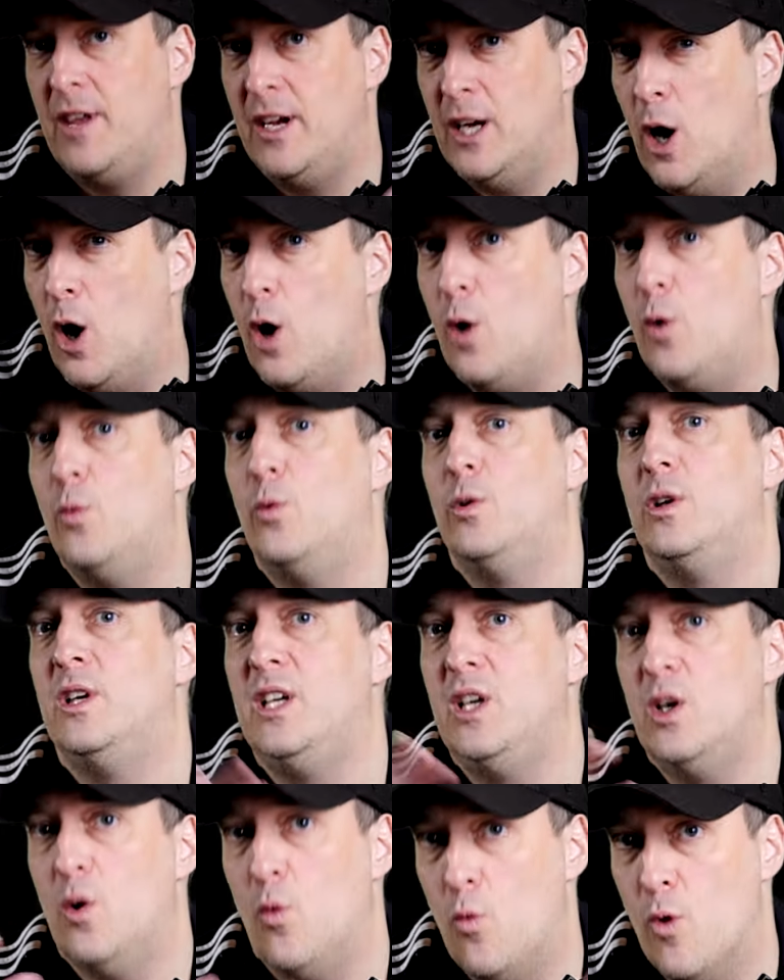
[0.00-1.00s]
they
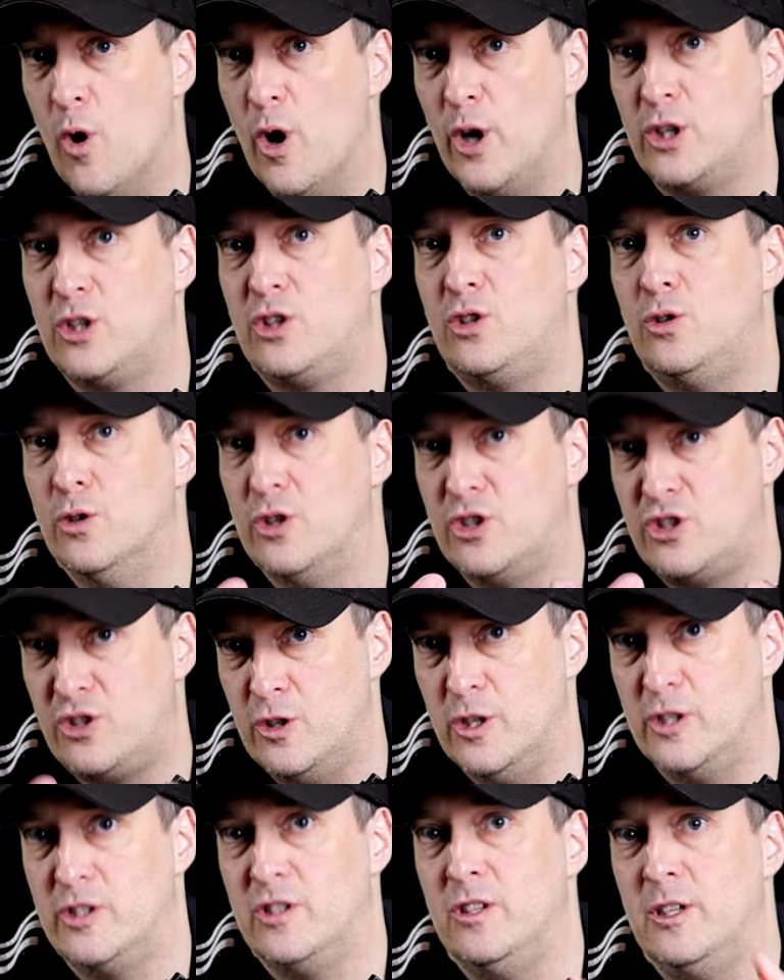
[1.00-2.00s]
only work to a
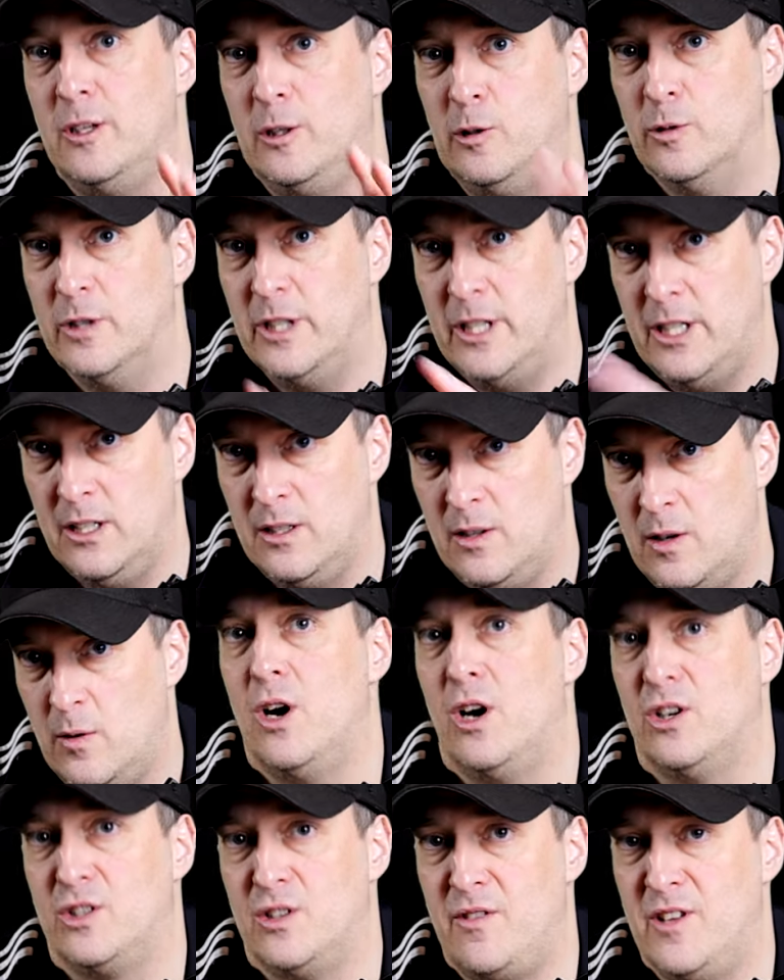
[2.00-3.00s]
certain degree
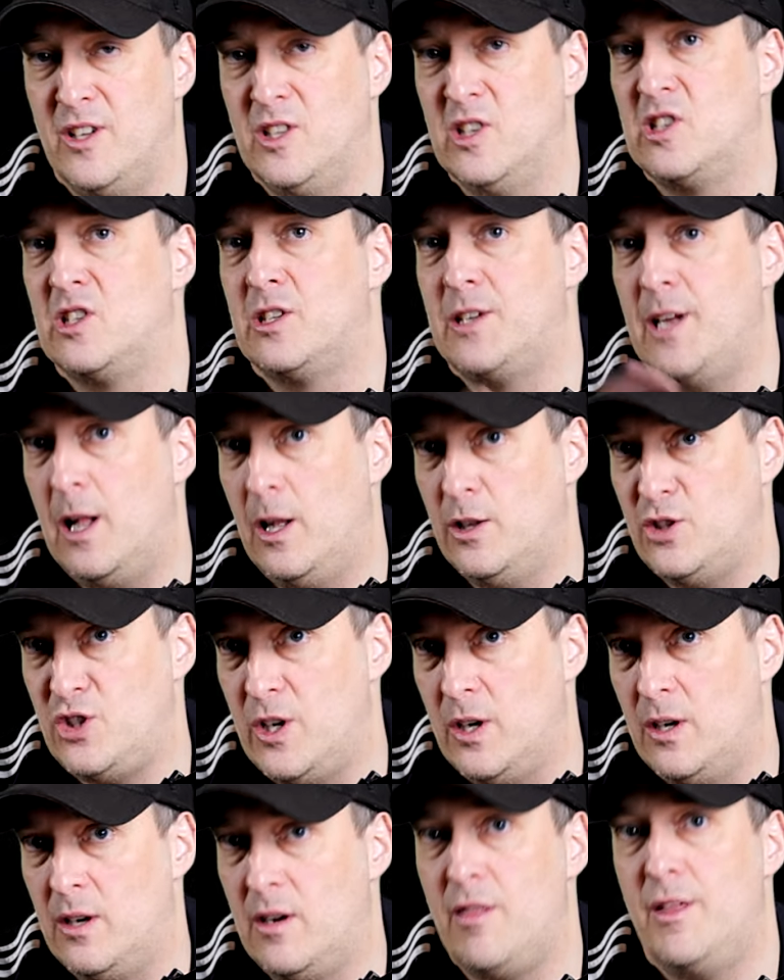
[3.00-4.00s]
because of the
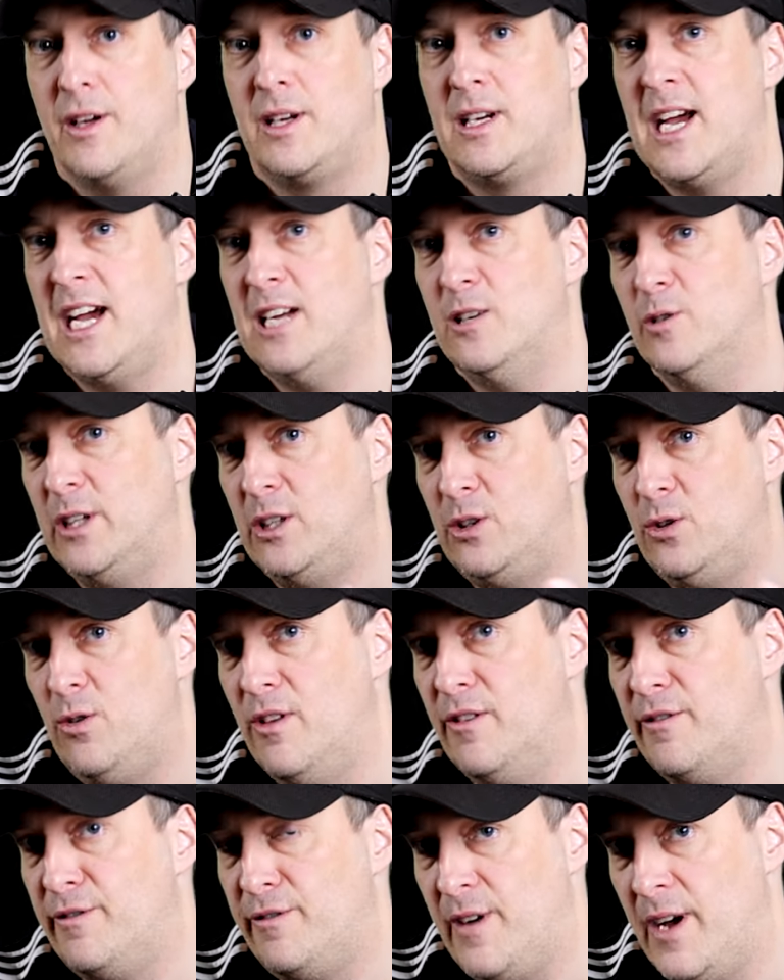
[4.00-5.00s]
nostalgia, the catering to
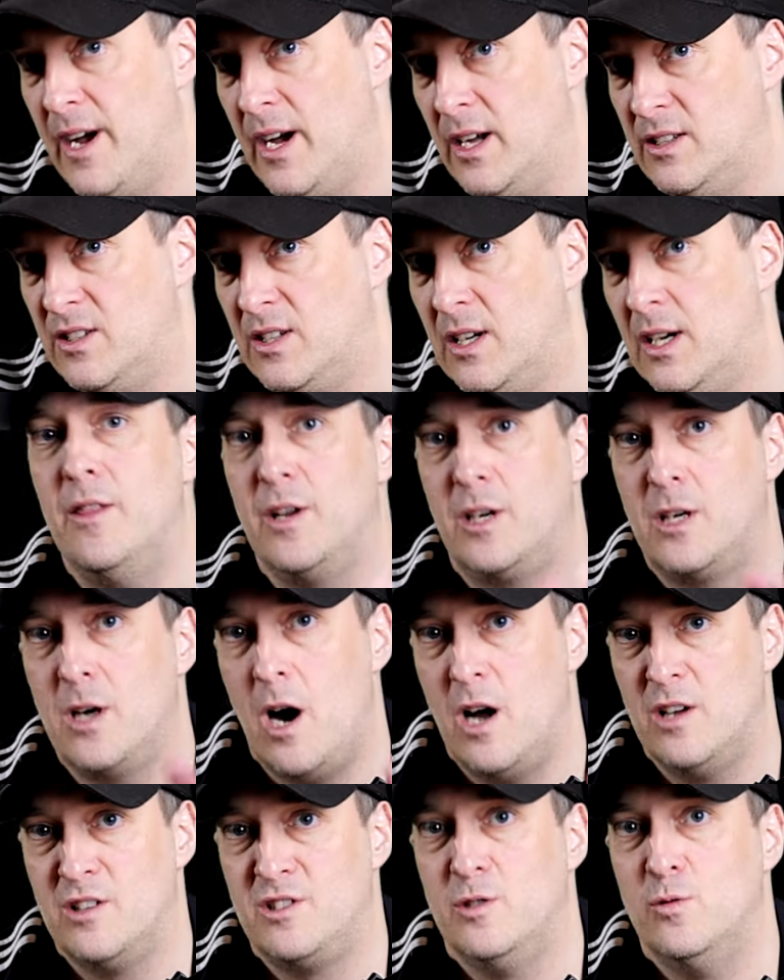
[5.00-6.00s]
the fans, and the
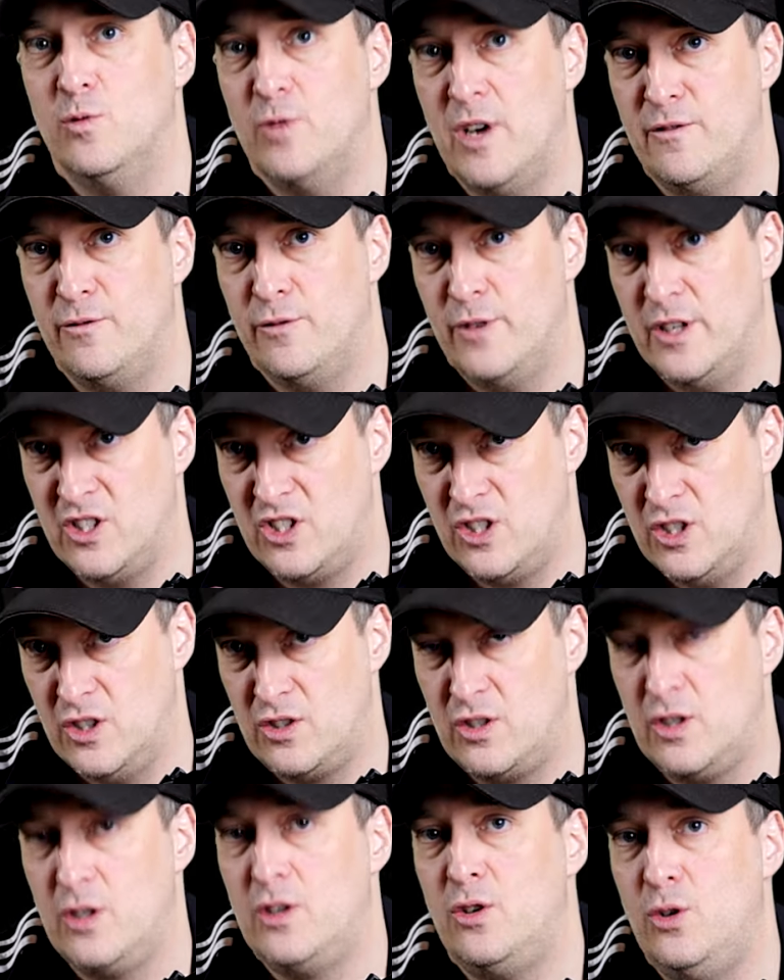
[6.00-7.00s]
constant
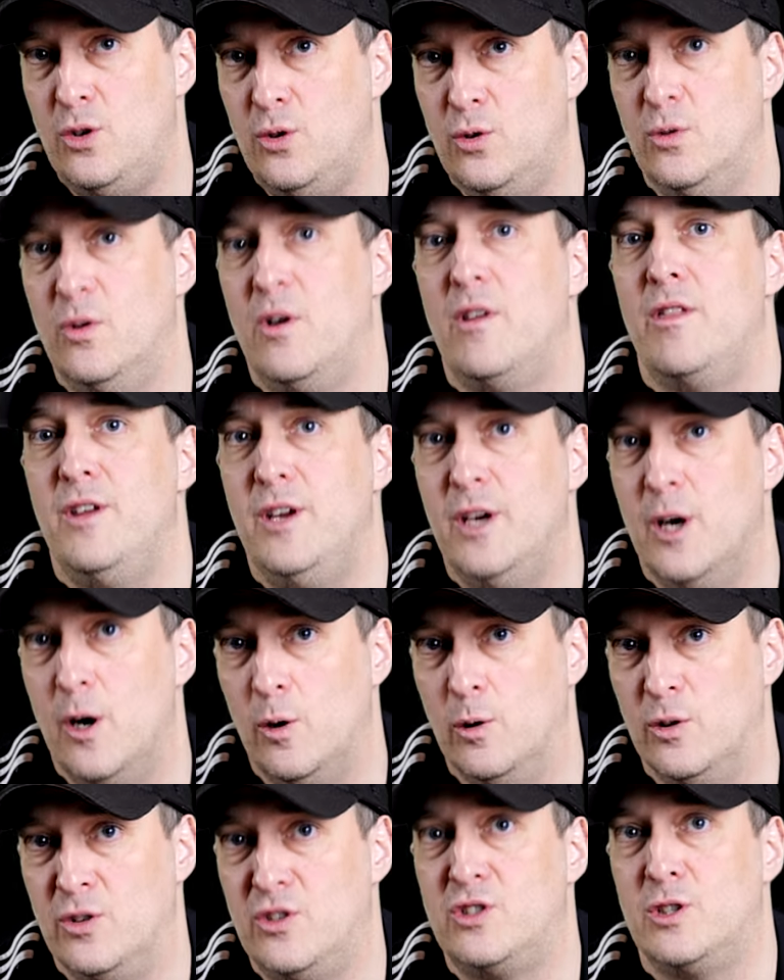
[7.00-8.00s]
references to the
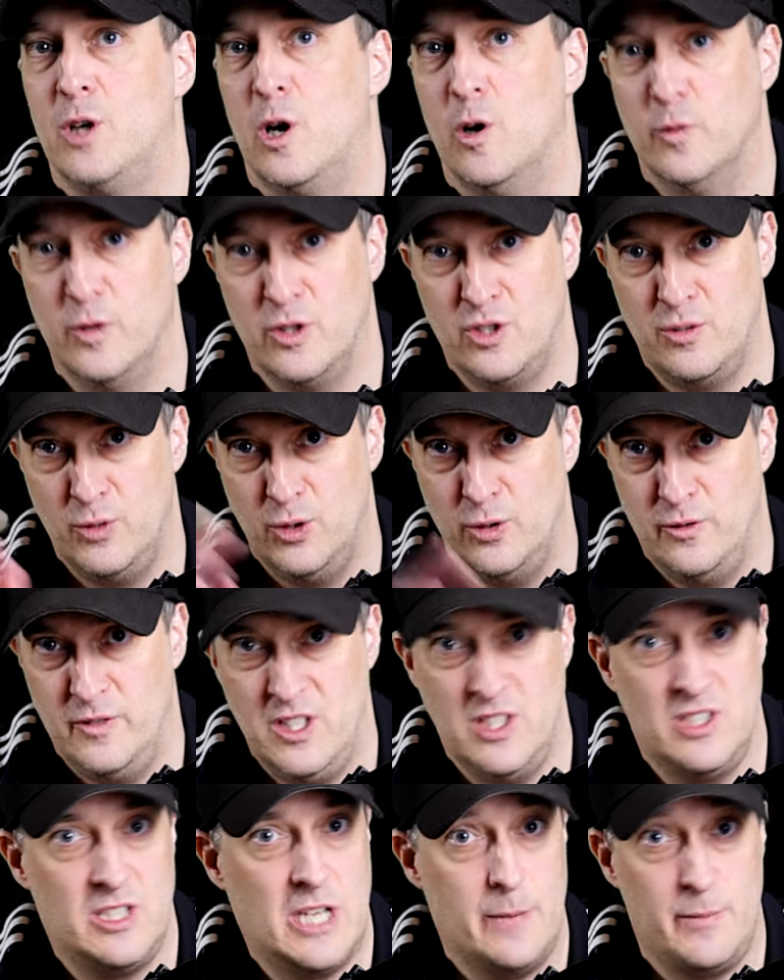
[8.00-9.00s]
old Star Wars
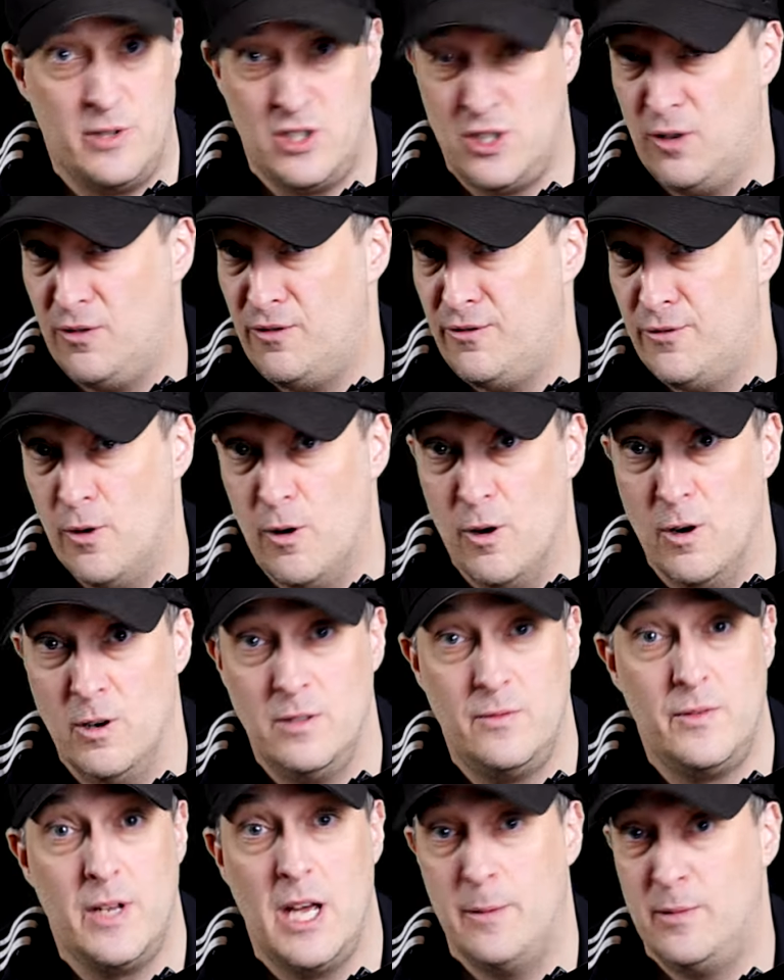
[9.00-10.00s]
movies, episode
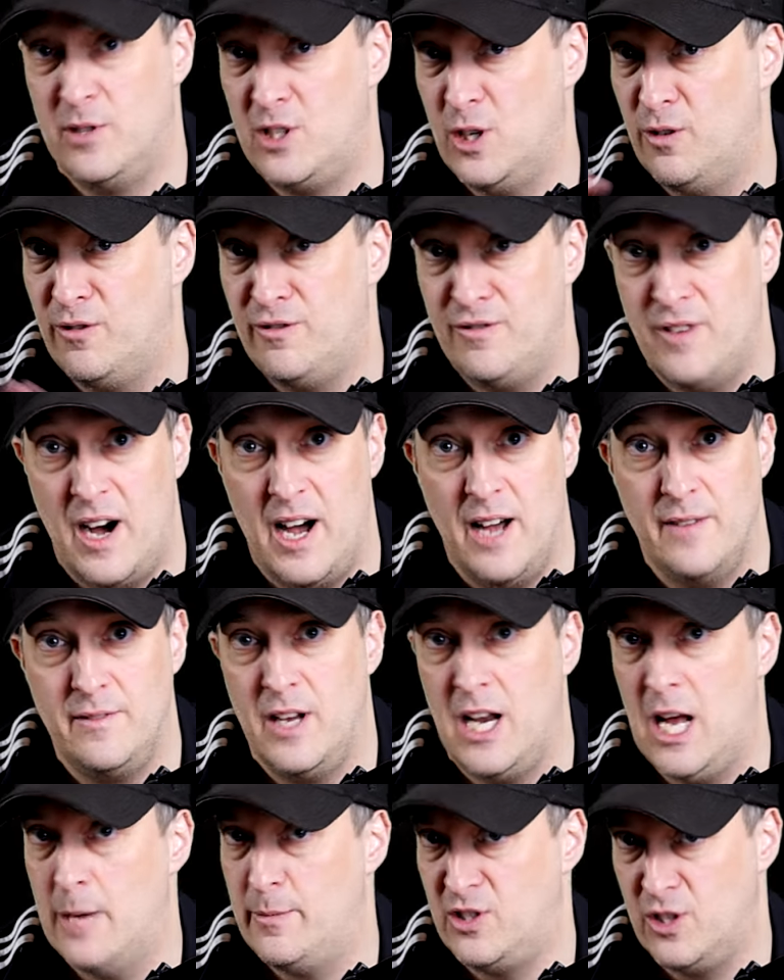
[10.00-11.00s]
4, episode 5,
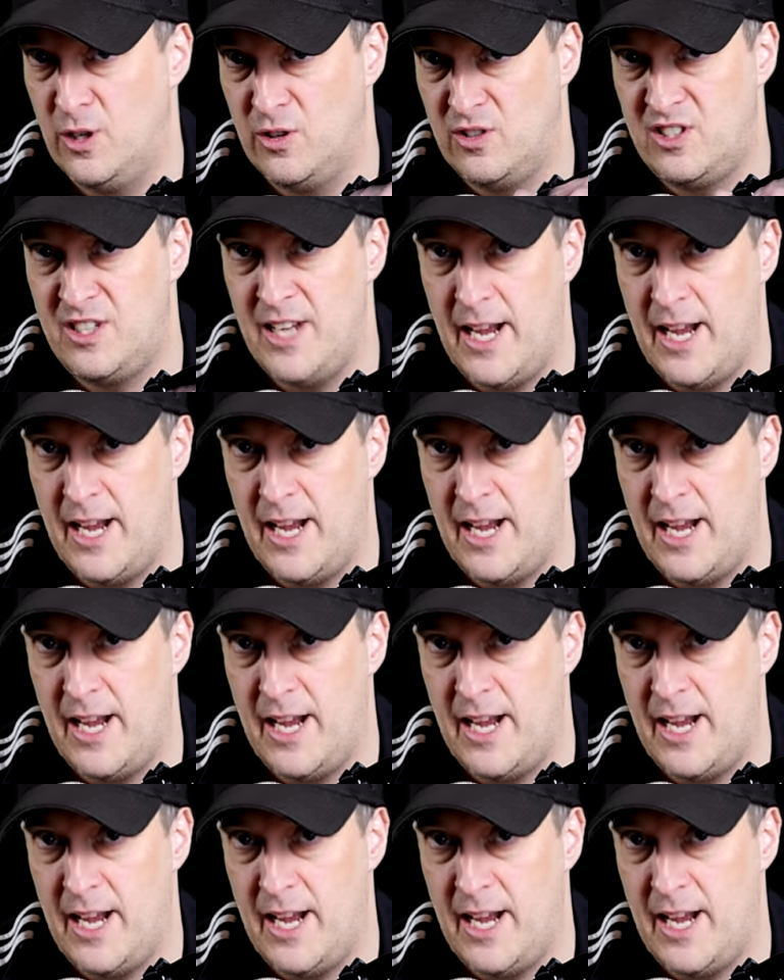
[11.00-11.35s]
and episode